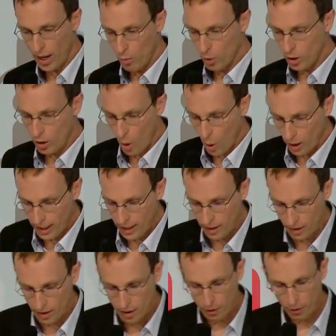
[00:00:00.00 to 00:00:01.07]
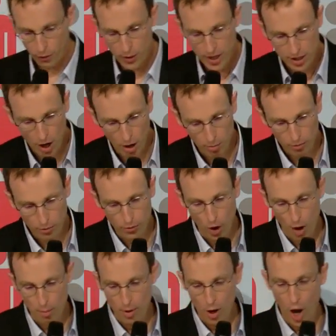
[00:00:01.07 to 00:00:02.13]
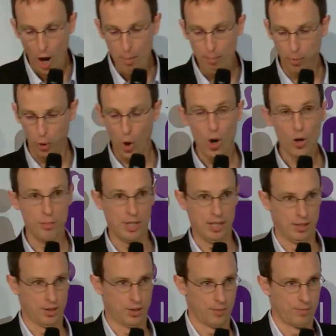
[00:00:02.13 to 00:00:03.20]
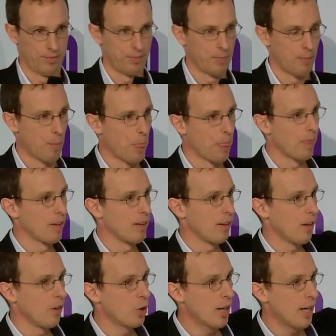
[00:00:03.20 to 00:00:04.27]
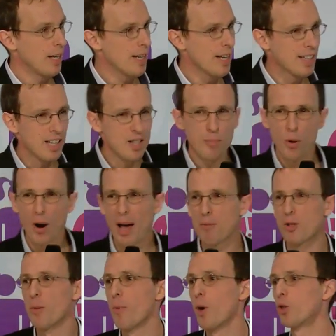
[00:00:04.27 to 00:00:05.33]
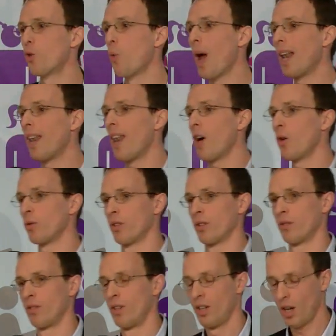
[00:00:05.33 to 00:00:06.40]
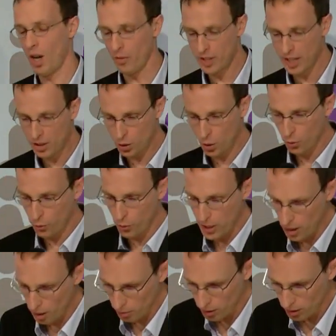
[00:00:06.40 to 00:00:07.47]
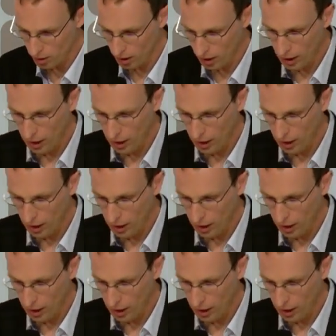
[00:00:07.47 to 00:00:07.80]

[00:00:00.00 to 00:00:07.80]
I would call here freedom from employment. Okay, and that's perhaps the most well-known of these two freedoms.